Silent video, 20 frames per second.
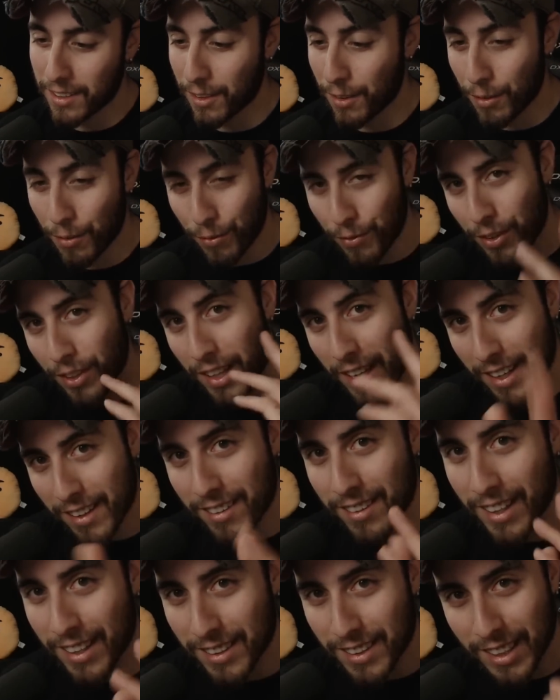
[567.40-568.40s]
feel
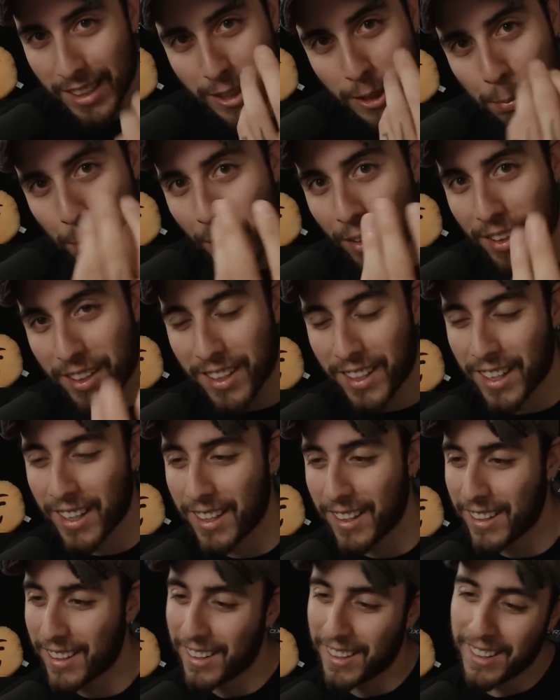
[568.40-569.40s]
that spark
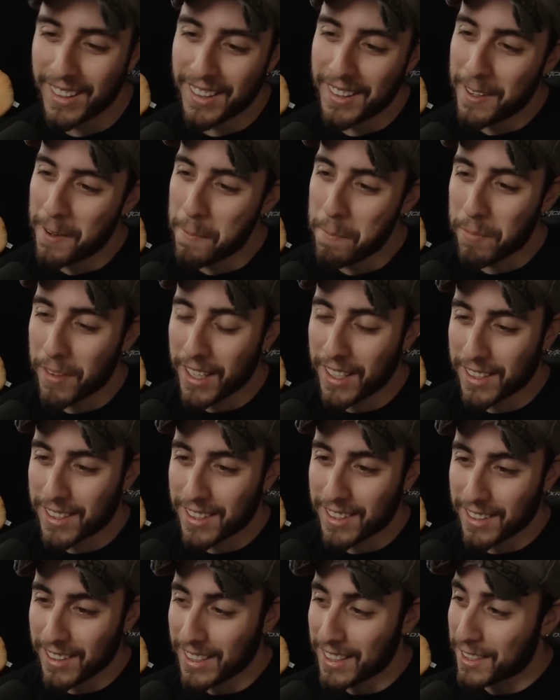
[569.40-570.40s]
again,
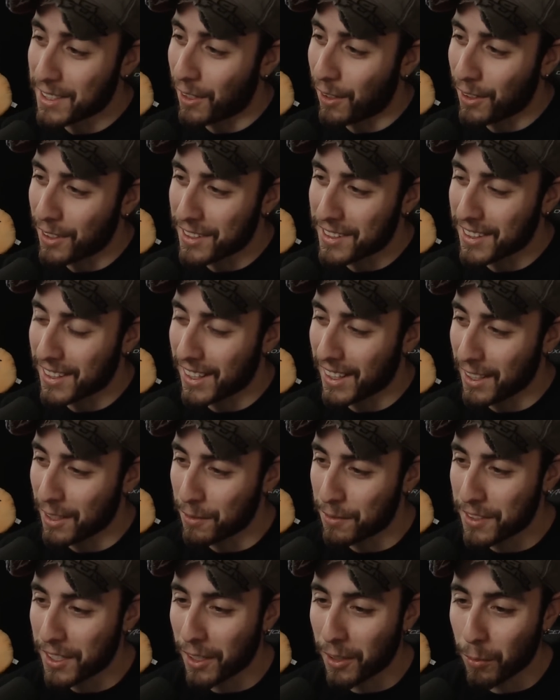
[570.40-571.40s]
it's hard to kind
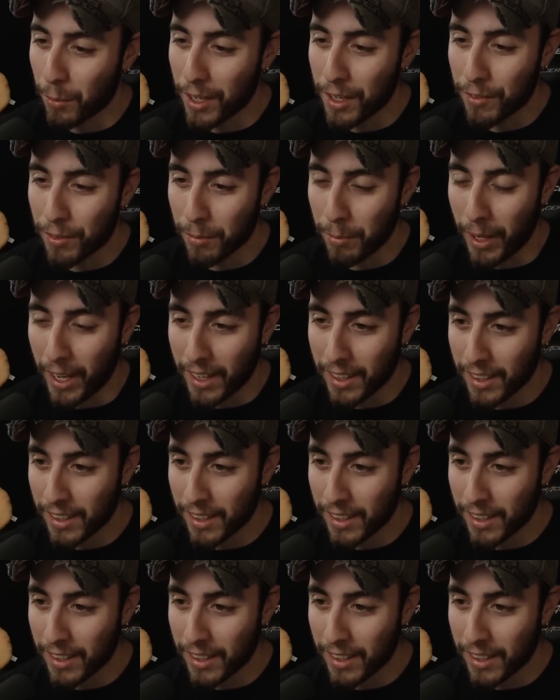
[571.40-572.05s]
of tear away from that